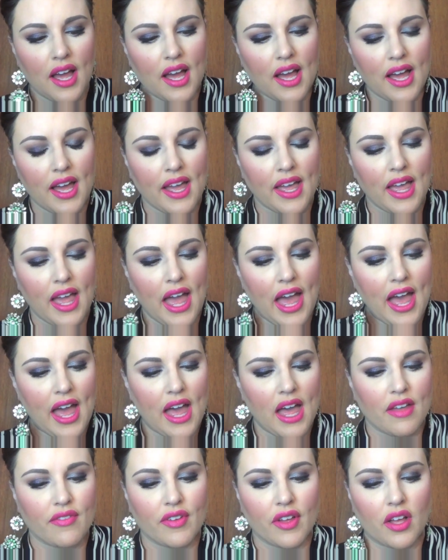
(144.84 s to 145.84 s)
I
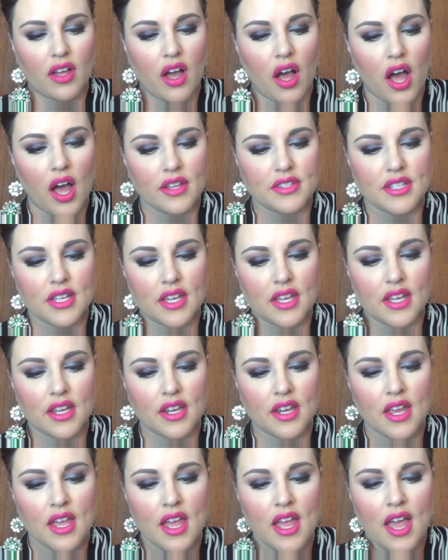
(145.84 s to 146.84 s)
have
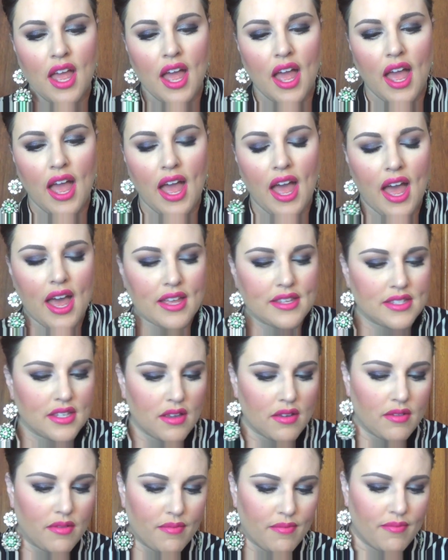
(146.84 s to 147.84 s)
gotten as
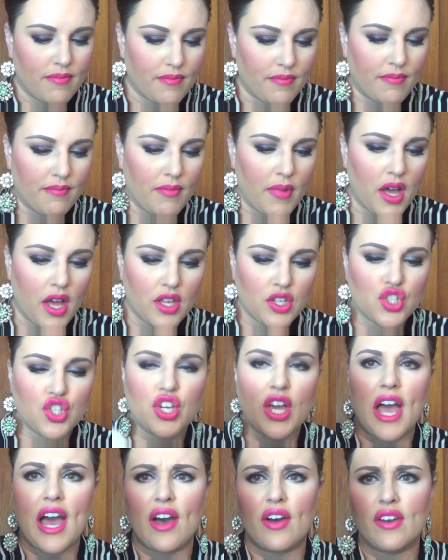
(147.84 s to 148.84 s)

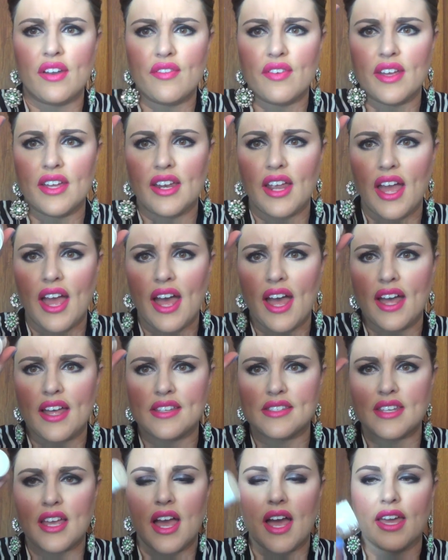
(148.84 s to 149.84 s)
much out of it
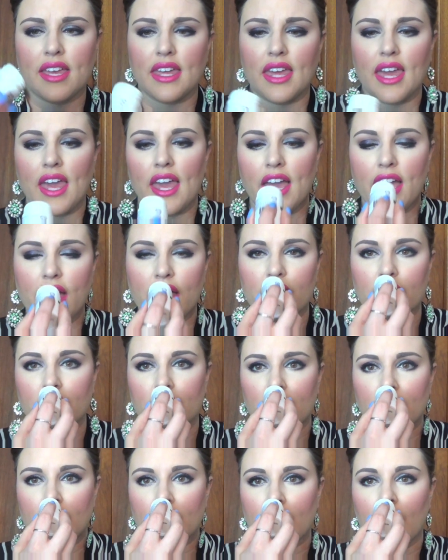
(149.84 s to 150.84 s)
as I can.
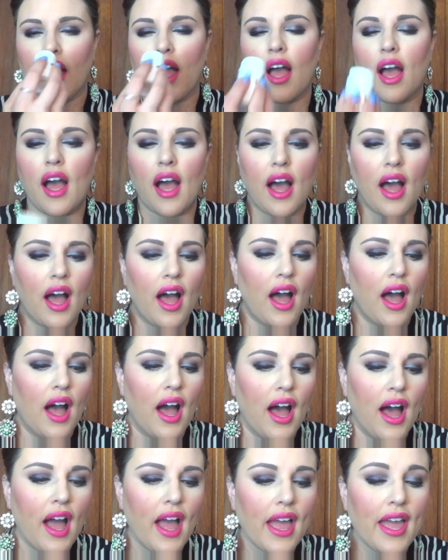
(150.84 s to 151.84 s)

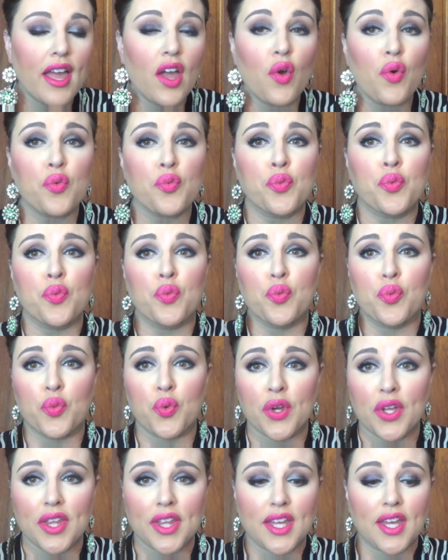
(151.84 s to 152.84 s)
I
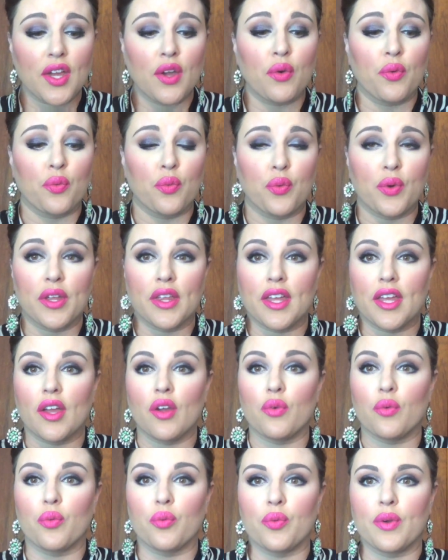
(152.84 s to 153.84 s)
really,
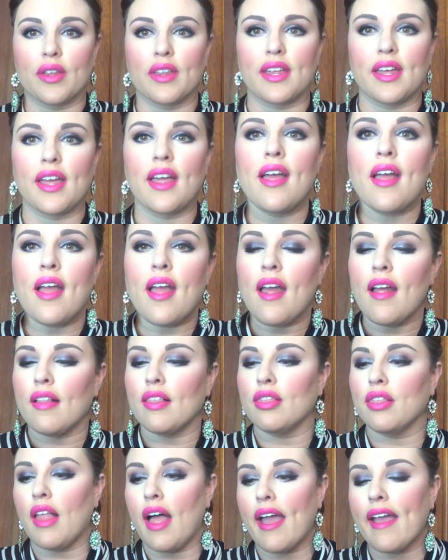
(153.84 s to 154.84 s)
really, really
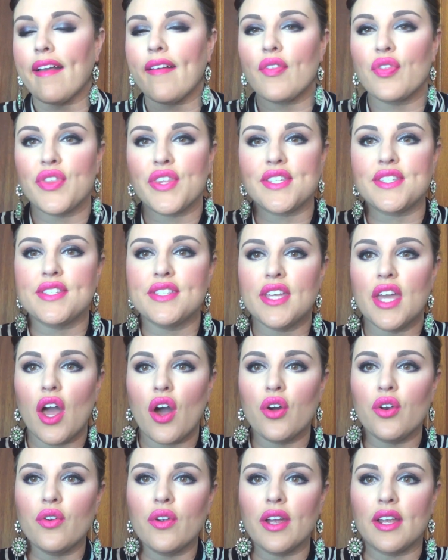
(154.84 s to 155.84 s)
like this
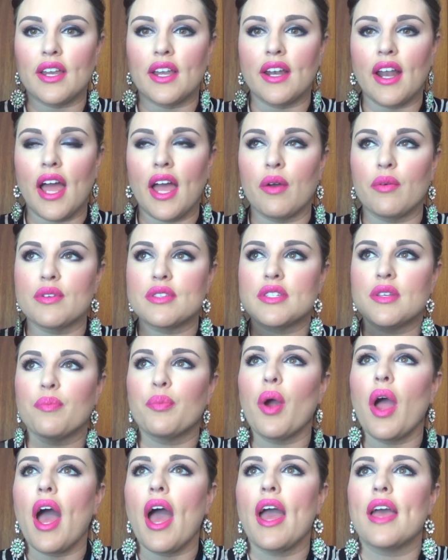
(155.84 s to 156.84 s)
deodorant, and I was
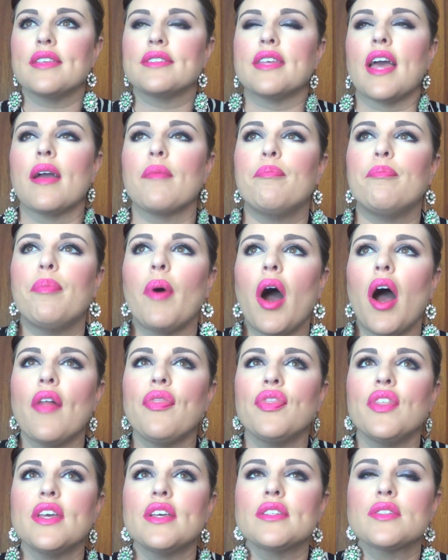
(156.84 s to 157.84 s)
surprised. I
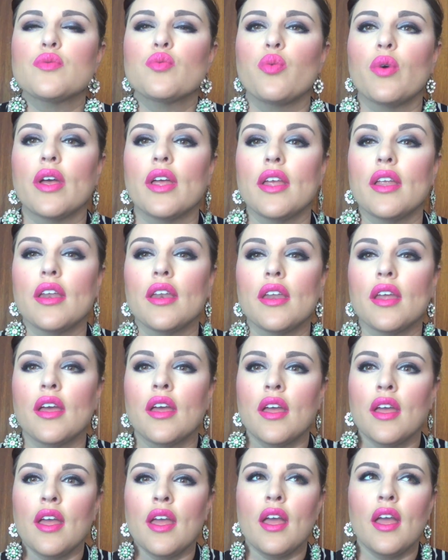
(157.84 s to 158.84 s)
bought this when,